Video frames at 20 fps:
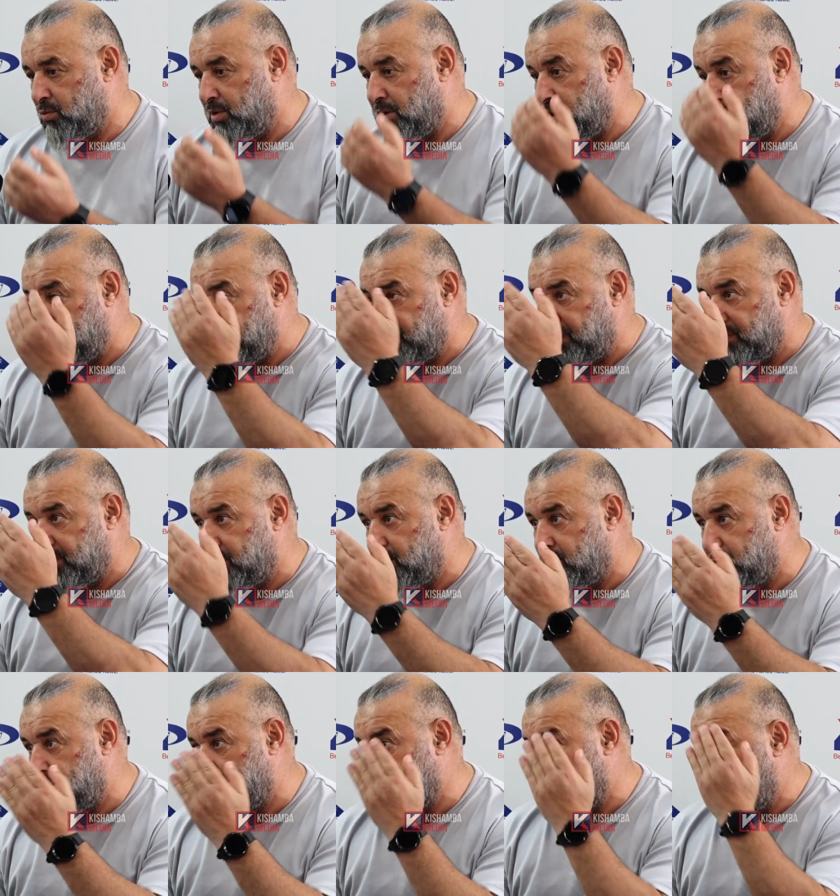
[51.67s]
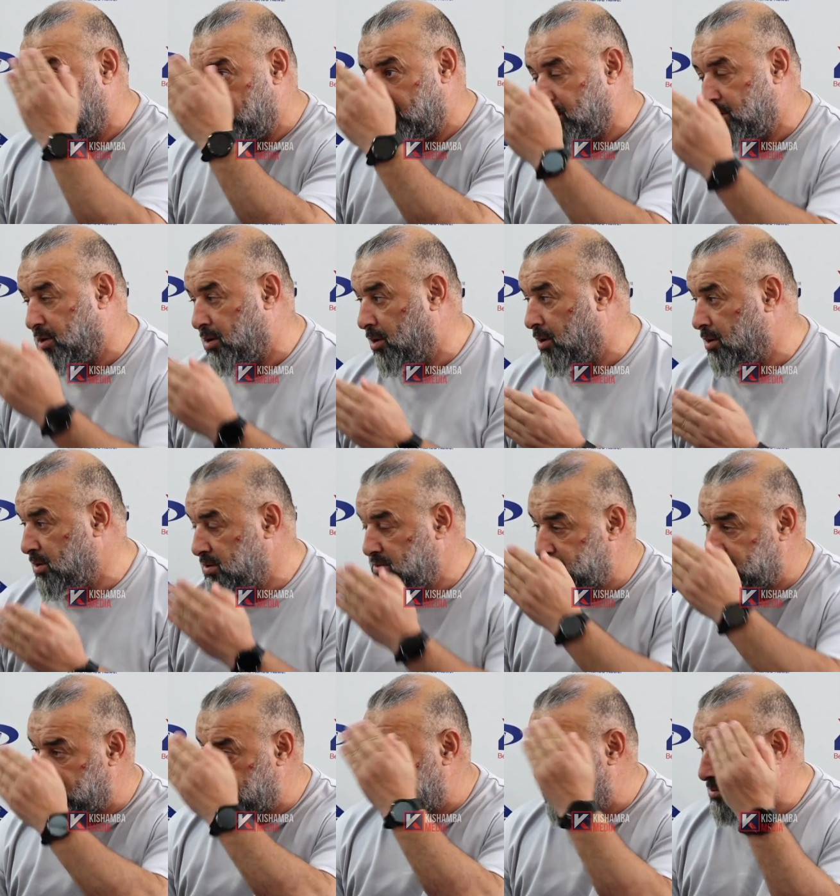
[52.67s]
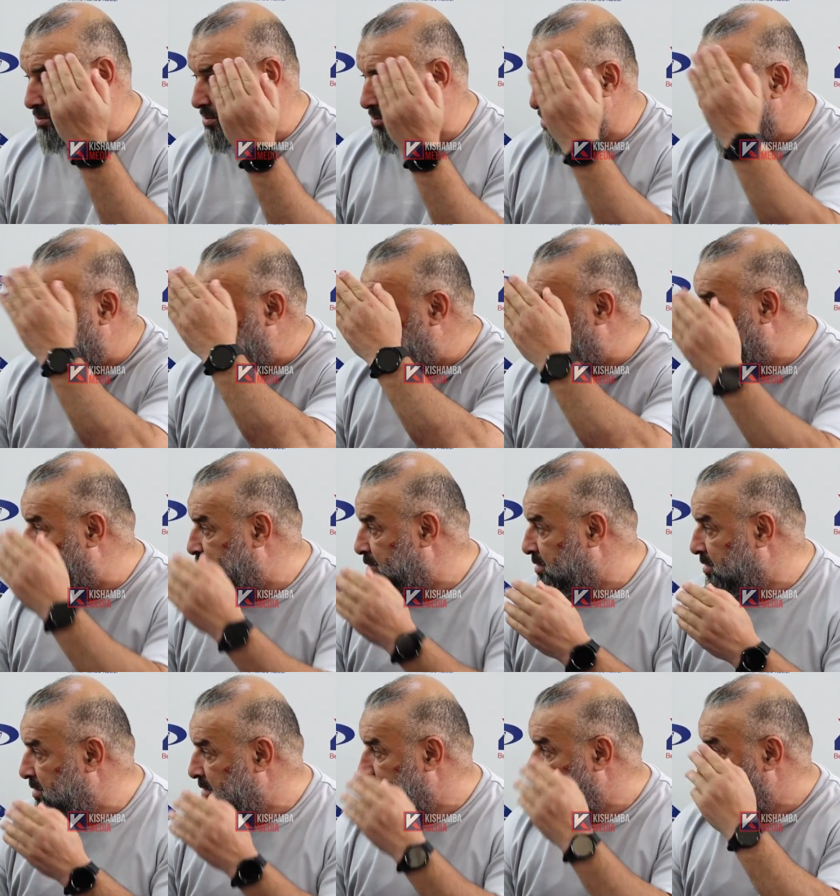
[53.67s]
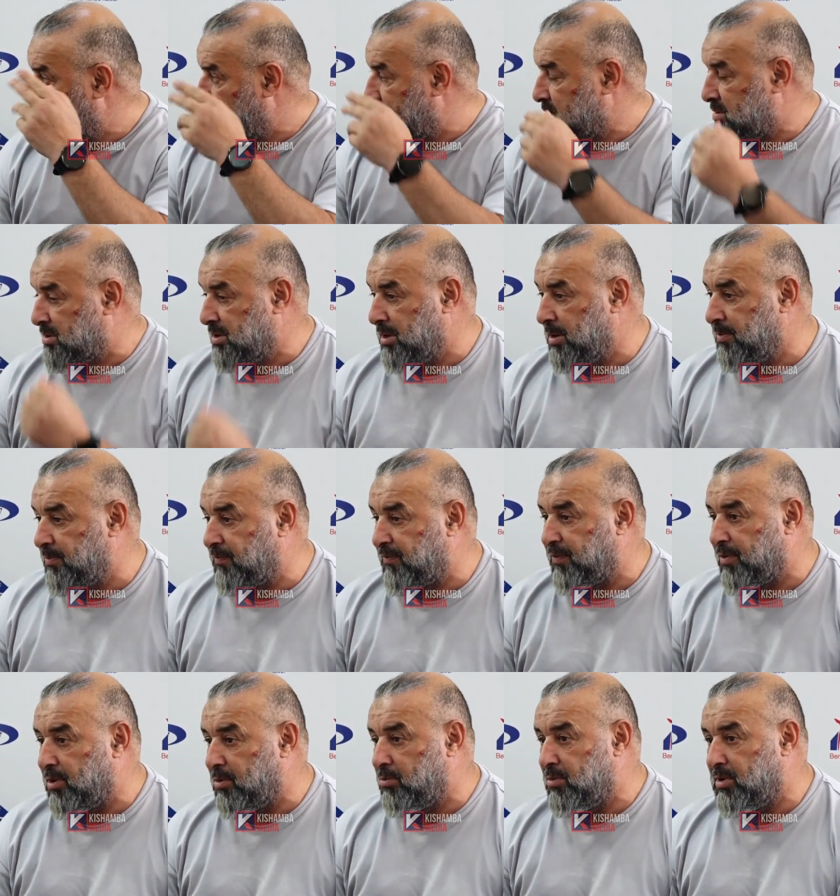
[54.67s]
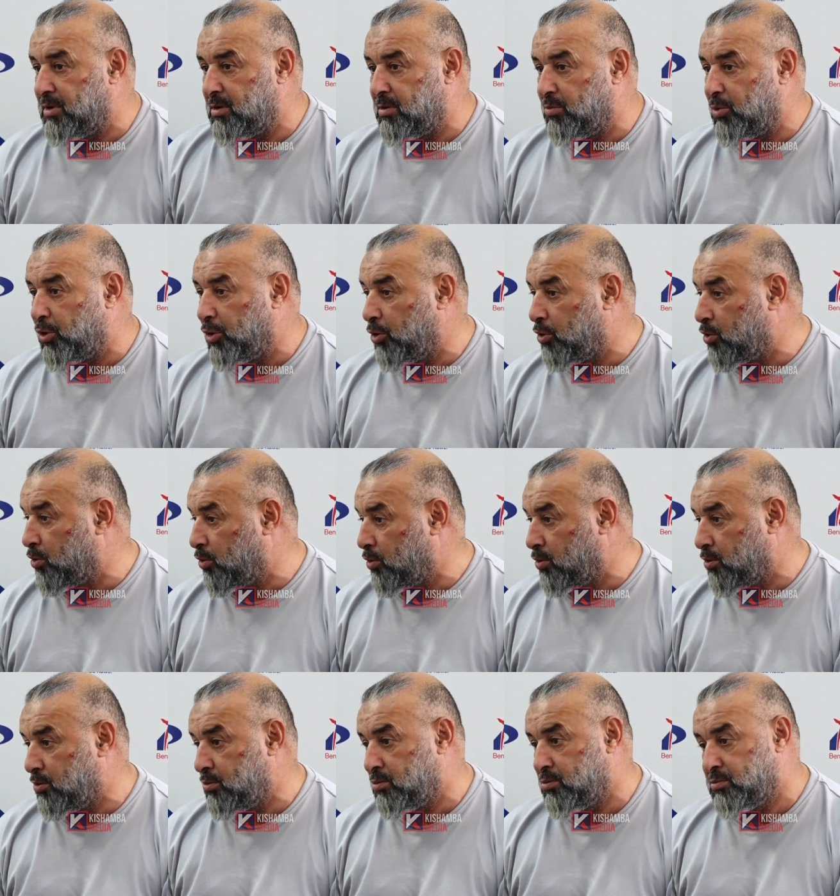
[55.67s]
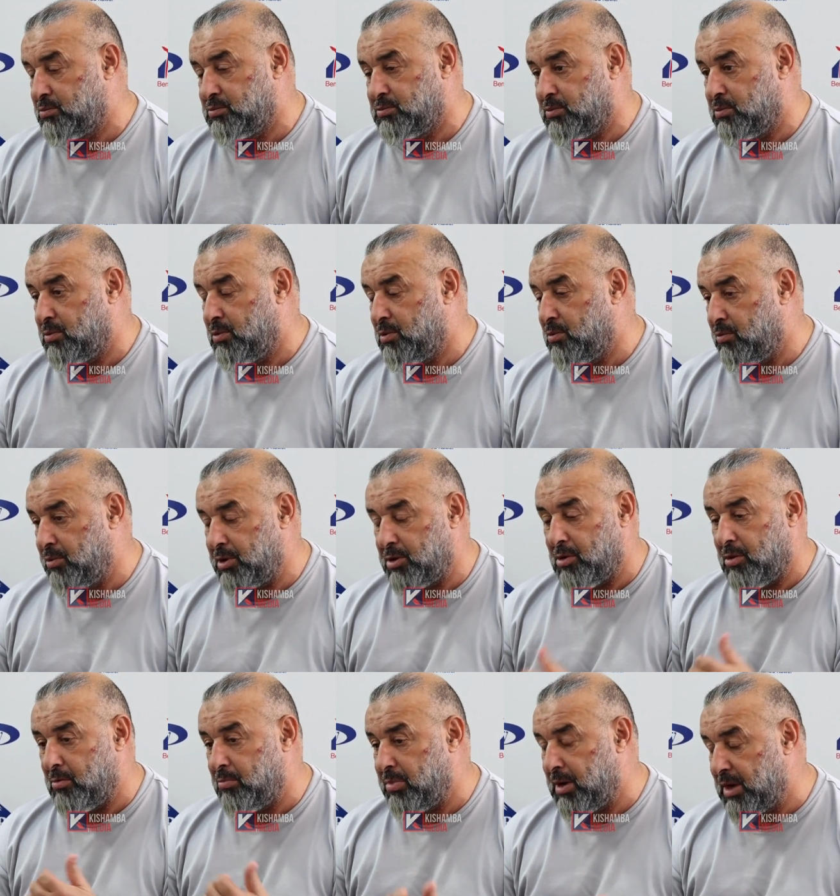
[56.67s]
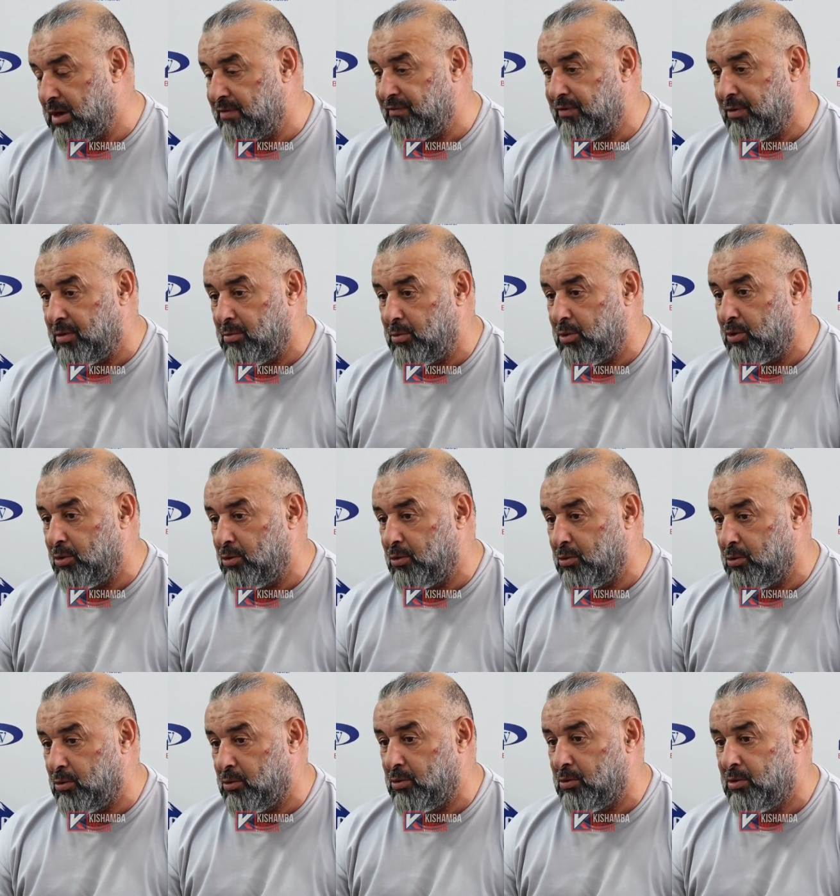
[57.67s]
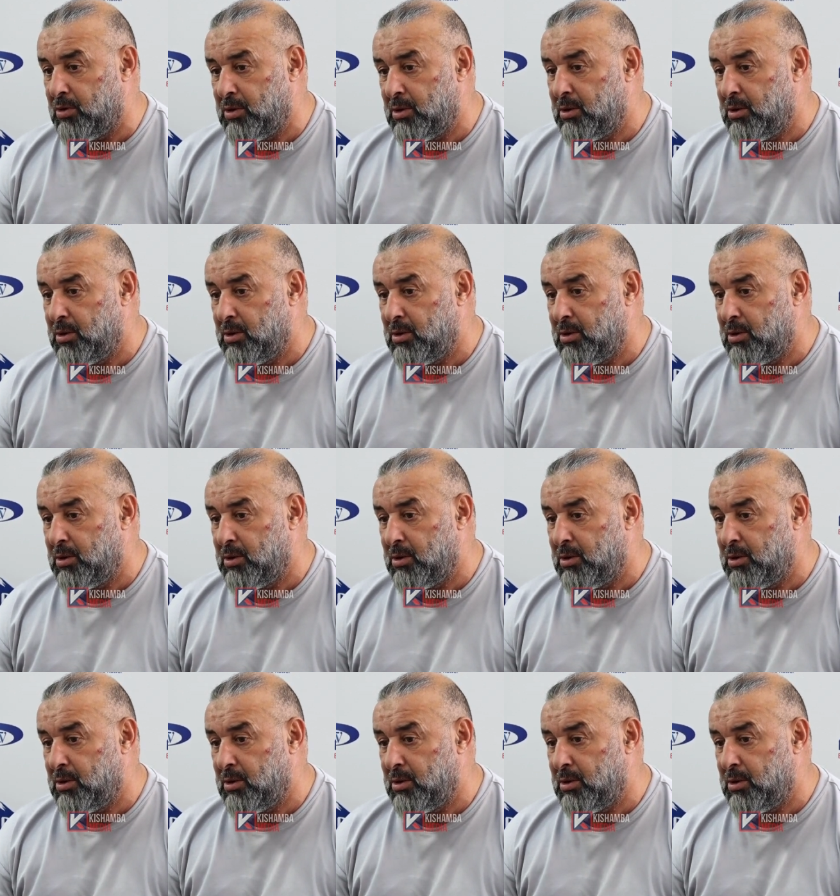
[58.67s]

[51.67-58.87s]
have a long trip from Morocco. We come back from Morocco.